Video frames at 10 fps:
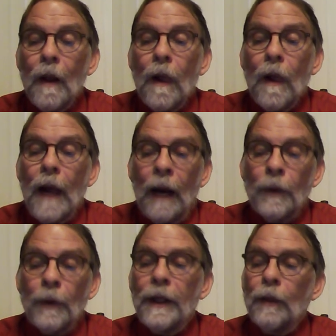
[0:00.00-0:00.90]
I
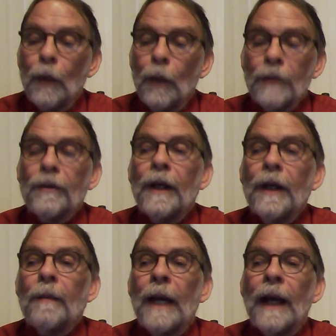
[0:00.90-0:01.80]
would take 1
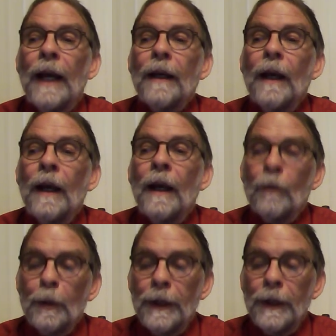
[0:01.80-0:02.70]
step back and
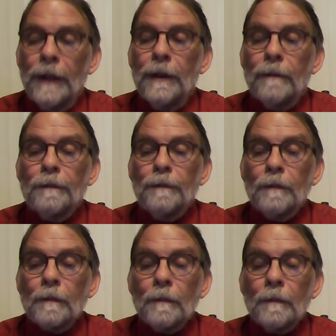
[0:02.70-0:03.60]
repeat.
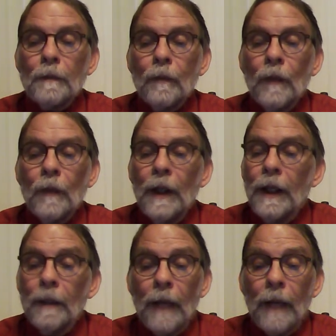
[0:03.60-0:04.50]

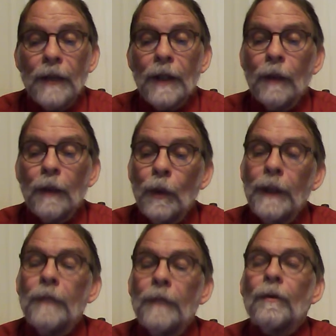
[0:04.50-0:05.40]
It might take
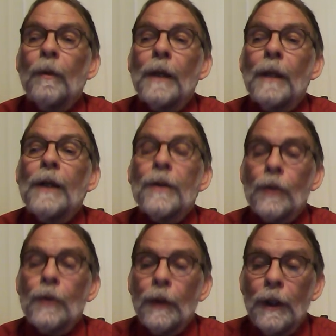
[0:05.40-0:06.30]
weeks or months
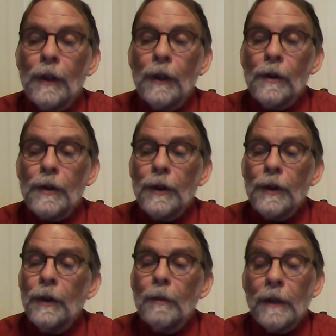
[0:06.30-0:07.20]
or years,
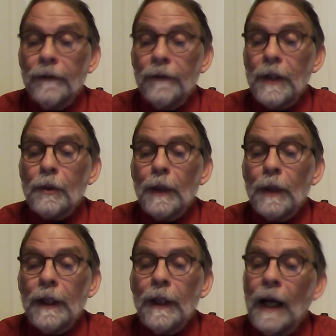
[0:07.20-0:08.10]
but
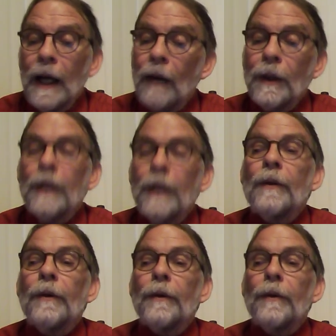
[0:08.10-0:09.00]
eventually I would get to
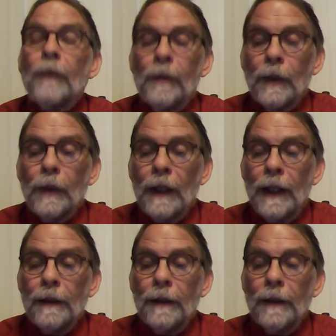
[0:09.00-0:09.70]
the three-point line.